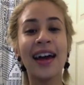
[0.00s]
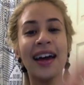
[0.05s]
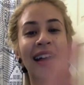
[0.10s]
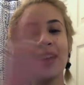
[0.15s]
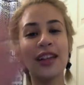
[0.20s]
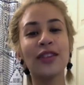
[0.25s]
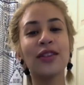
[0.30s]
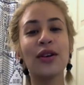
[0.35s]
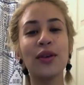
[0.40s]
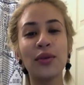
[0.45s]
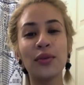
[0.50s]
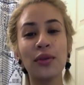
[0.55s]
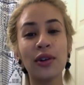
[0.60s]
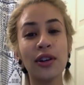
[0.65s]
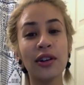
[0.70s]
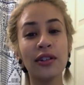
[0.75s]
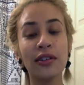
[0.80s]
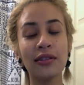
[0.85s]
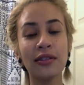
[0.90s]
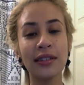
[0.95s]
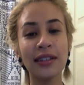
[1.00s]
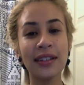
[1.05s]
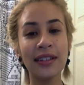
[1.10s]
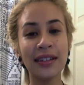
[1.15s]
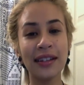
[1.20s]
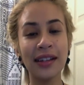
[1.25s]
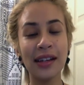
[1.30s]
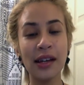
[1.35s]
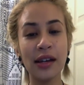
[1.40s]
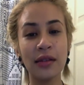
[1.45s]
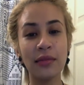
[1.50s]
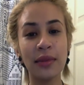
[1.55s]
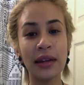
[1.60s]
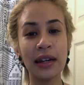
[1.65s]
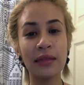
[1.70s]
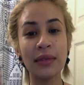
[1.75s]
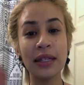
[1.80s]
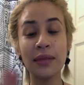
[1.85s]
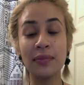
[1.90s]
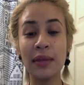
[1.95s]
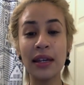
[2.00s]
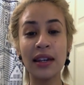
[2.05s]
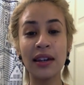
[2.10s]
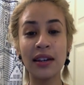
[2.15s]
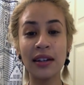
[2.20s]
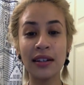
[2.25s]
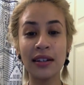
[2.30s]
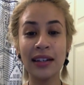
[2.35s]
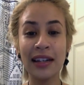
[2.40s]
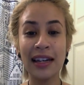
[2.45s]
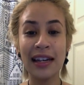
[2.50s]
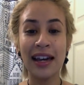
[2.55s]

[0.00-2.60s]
Hello world, my name is Mia.